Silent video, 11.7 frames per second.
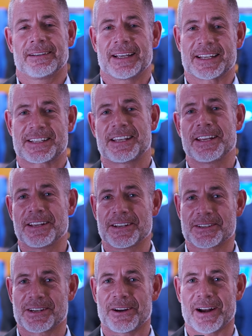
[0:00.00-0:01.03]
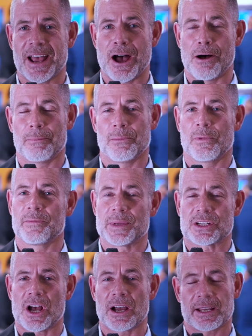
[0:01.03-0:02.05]
Accedian is here to help. We've
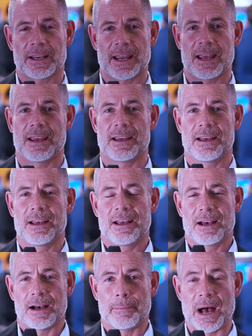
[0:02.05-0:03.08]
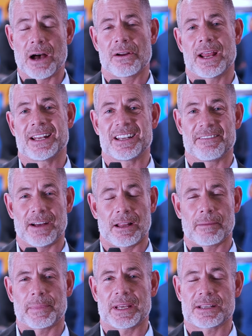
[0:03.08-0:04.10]
been talking about and
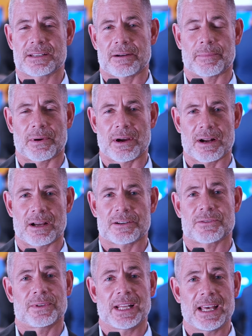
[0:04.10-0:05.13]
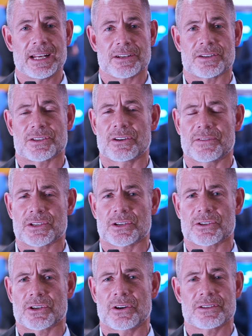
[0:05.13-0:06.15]
developing a set of products related to service
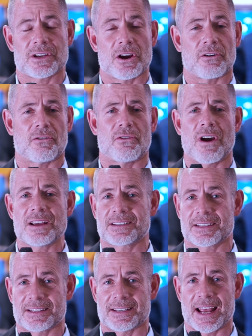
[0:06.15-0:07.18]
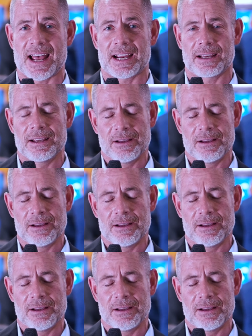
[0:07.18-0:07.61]
assurance across the stack,